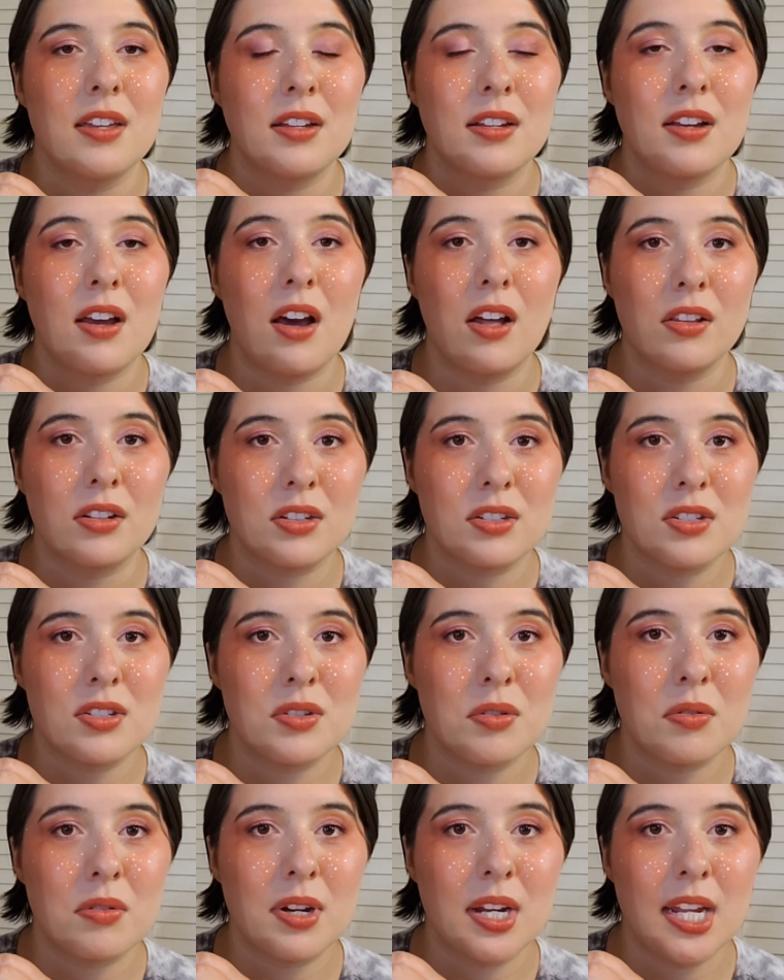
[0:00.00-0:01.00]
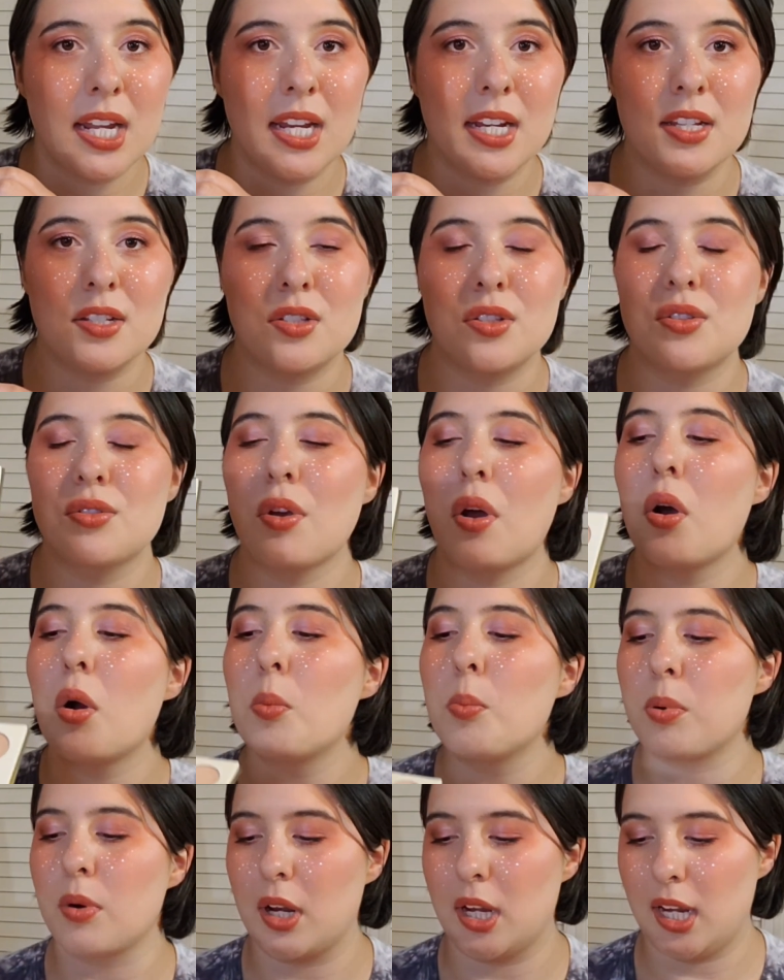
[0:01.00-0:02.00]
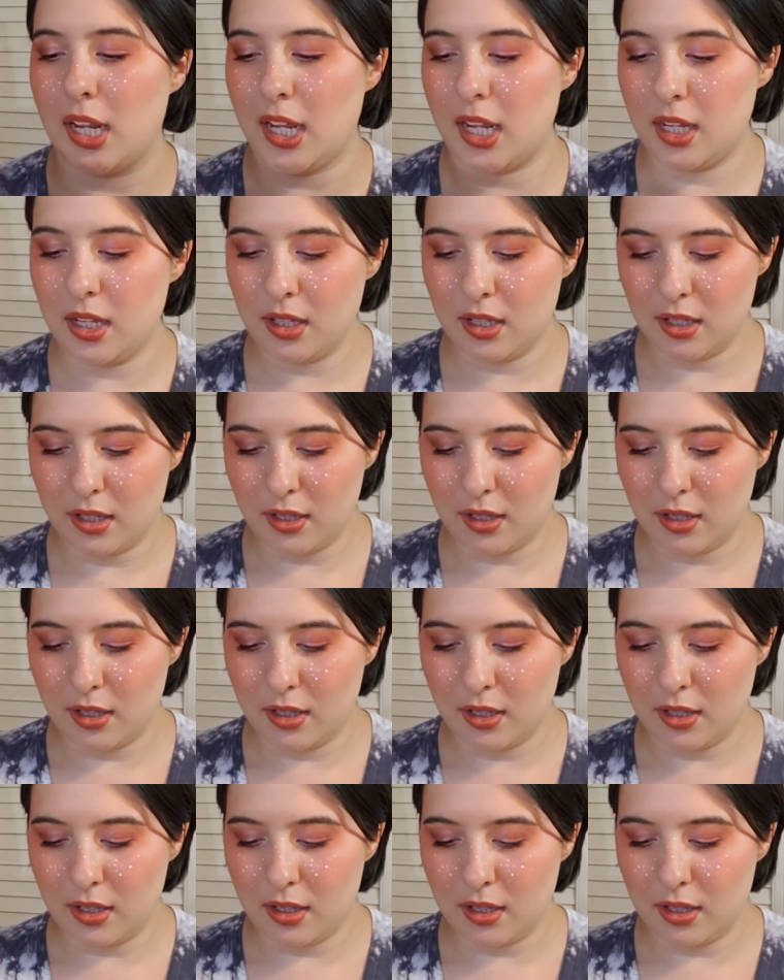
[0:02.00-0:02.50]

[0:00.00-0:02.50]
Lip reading: color story. It is so pretty.